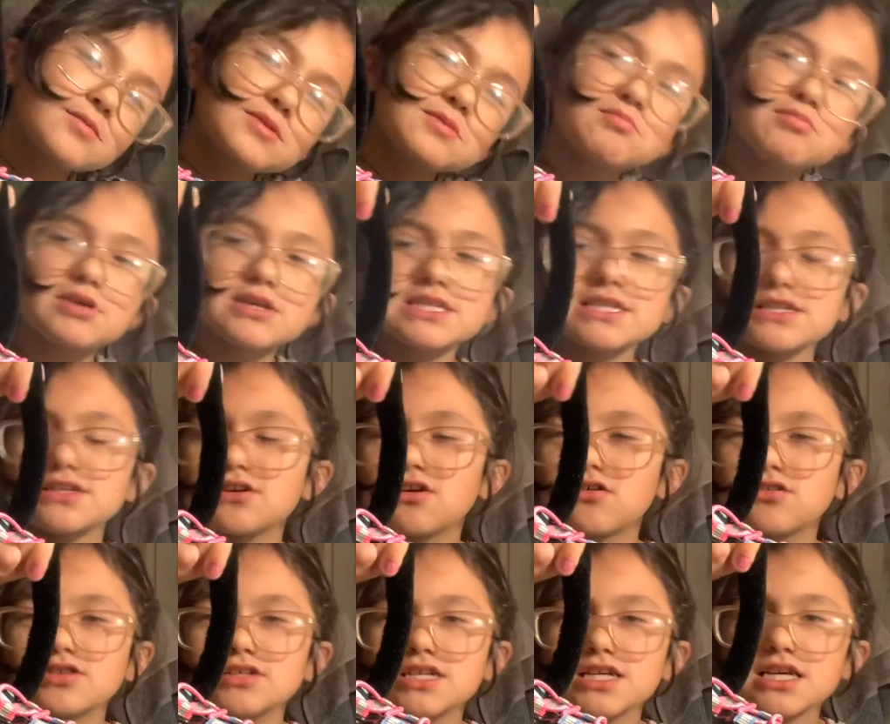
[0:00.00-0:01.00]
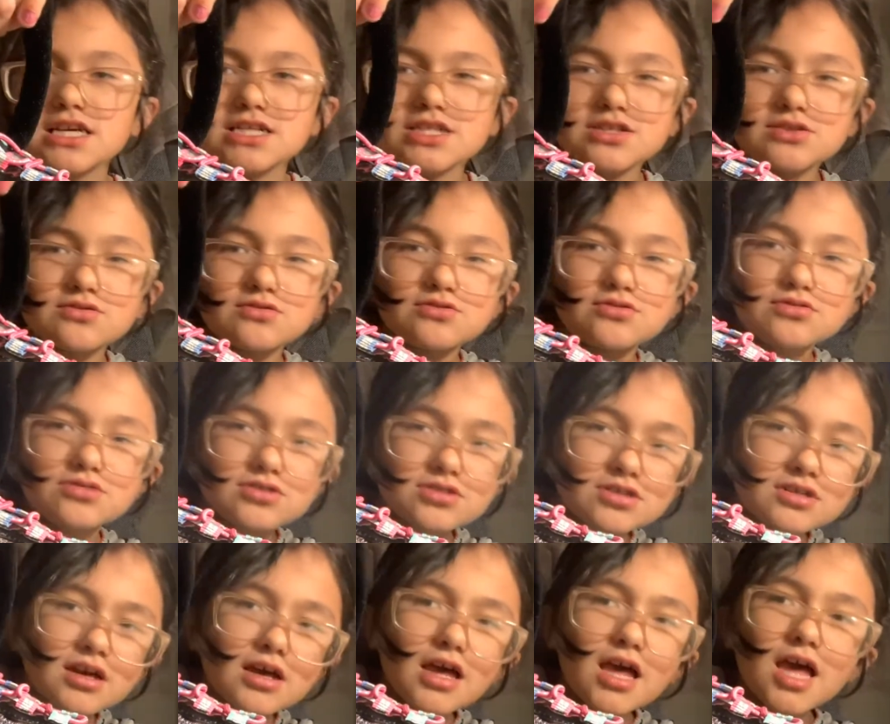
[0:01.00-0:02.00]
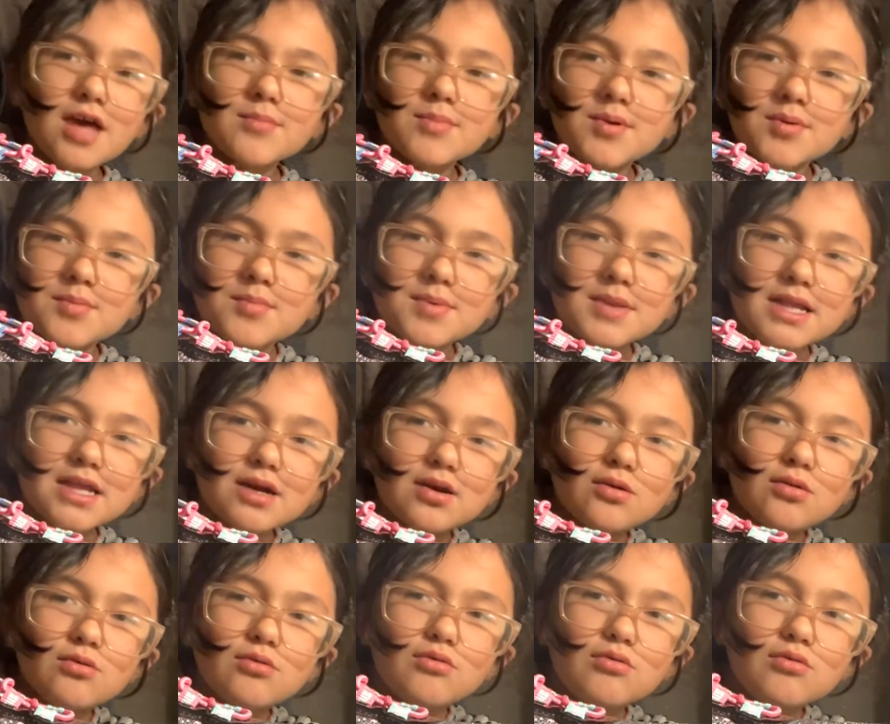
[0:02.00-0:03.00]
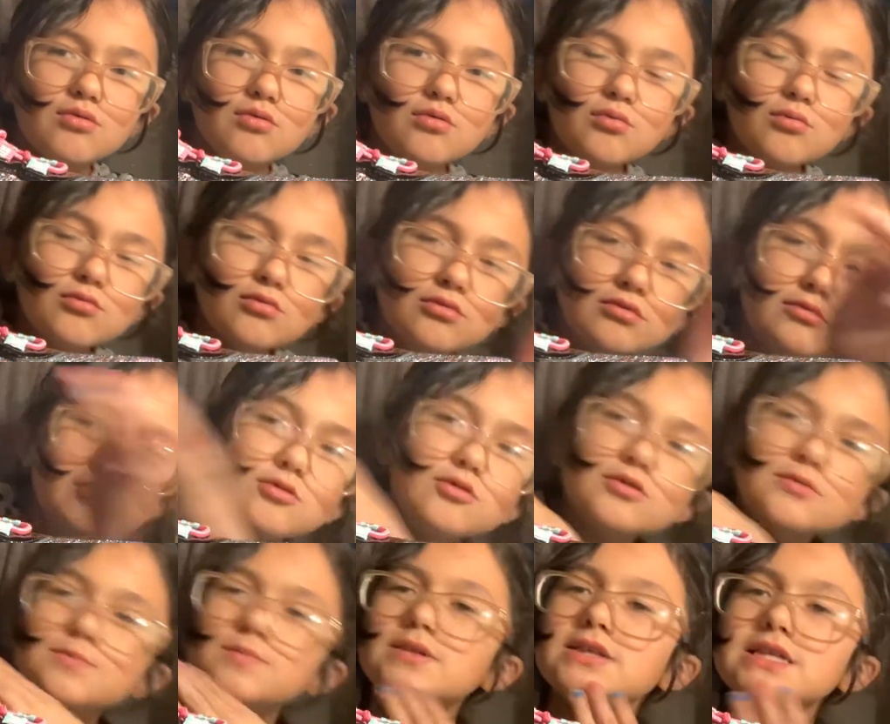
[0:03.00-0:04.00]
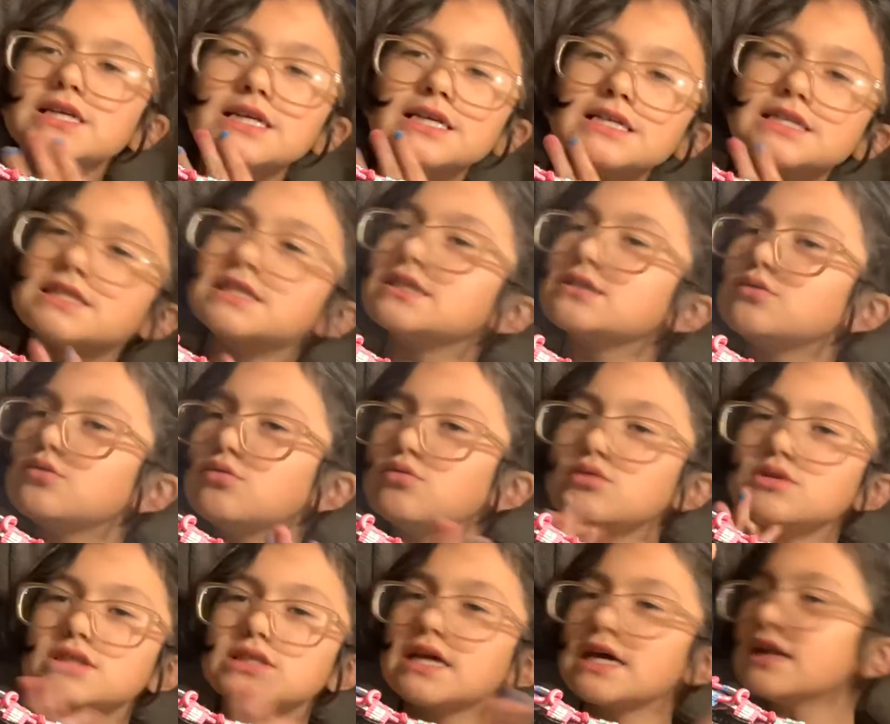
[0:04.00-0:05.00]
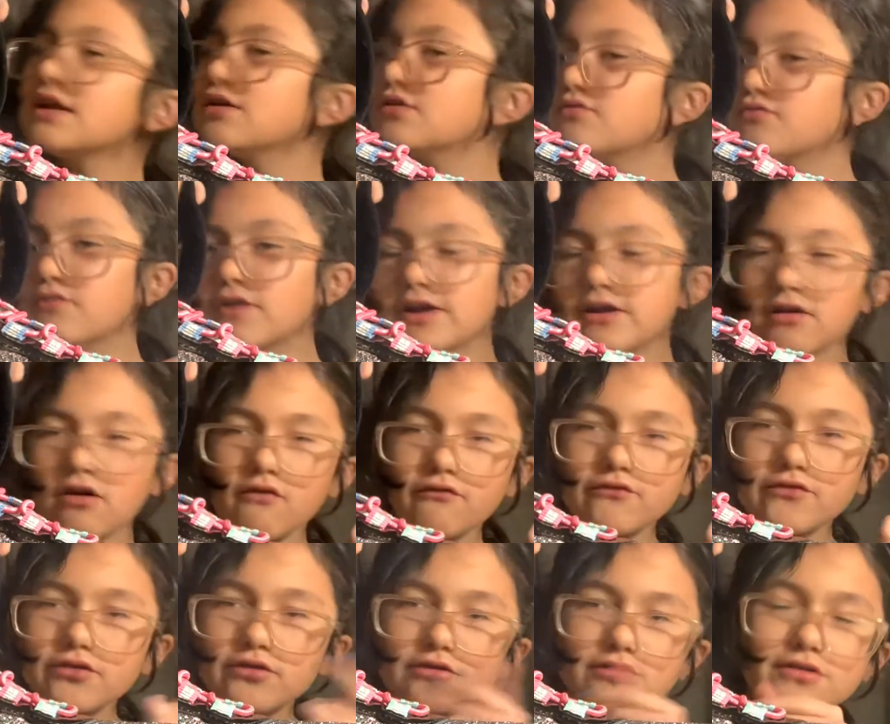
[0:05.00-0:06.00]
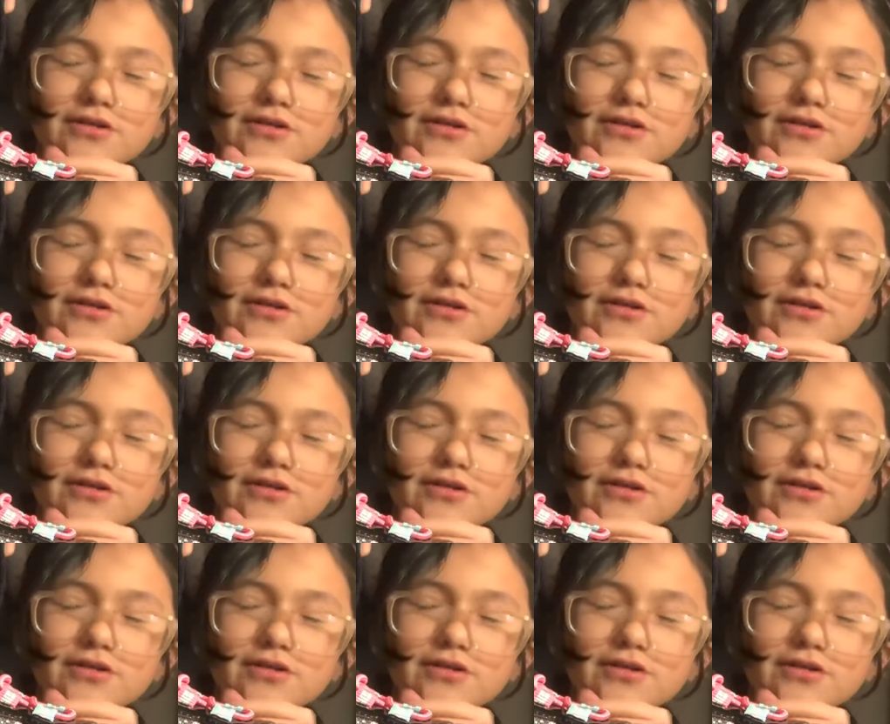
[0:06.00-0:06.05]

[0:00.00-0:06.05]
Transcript: be pressing it all day at school. People would be like, ooh, who's police and who was getting run over?